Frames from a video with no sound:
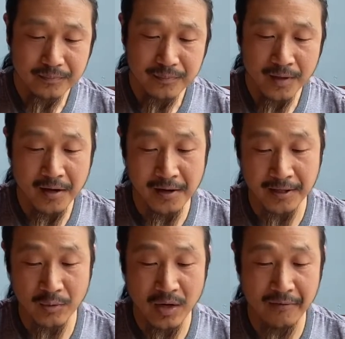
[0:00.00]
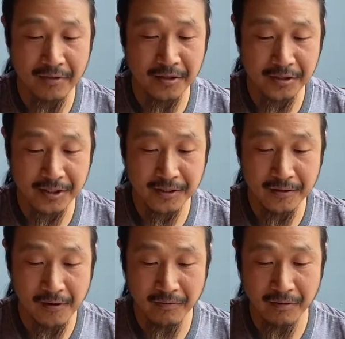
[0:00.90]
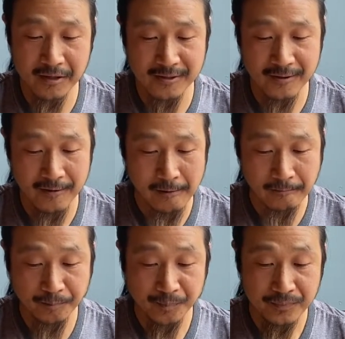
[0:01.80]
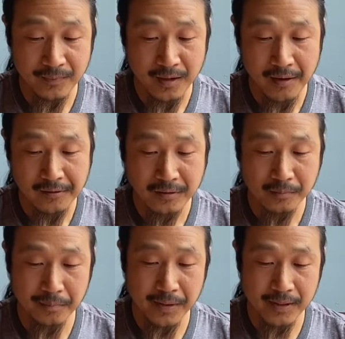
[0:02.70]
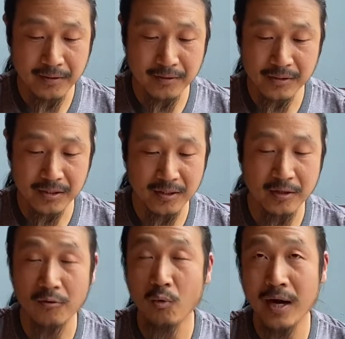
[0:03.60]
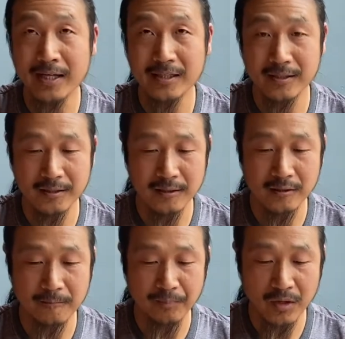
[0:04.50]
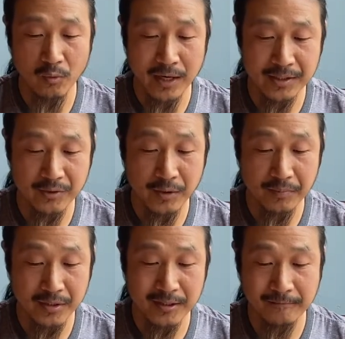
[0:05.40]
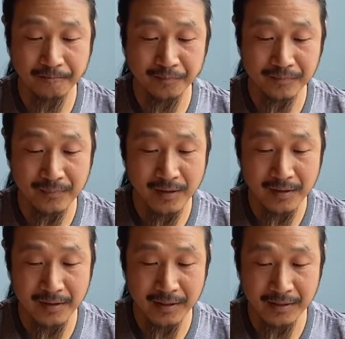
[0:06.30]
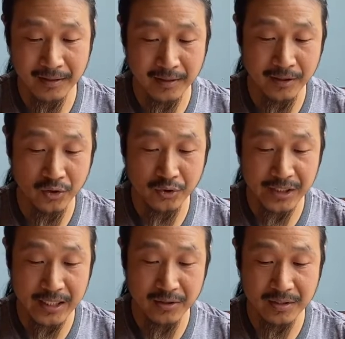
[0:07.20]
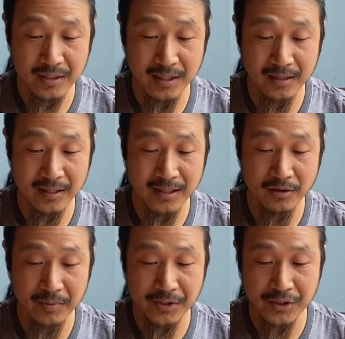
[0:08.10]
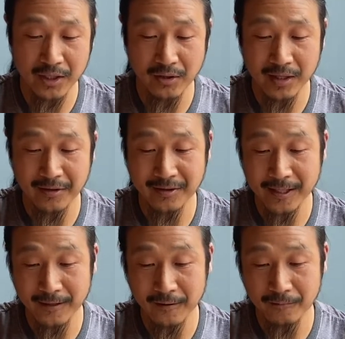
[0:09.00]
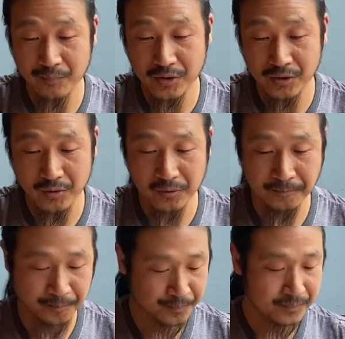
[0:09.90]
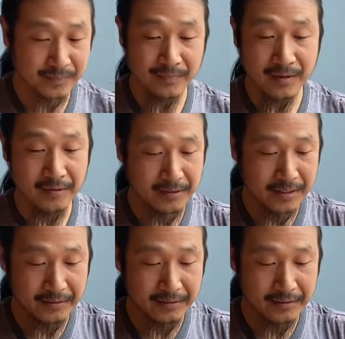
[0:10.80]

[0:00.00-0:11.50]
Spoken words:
Again, we have 13 of these big. It's called white shrimps, and no shells, only a little bit shell on the tail. So okay.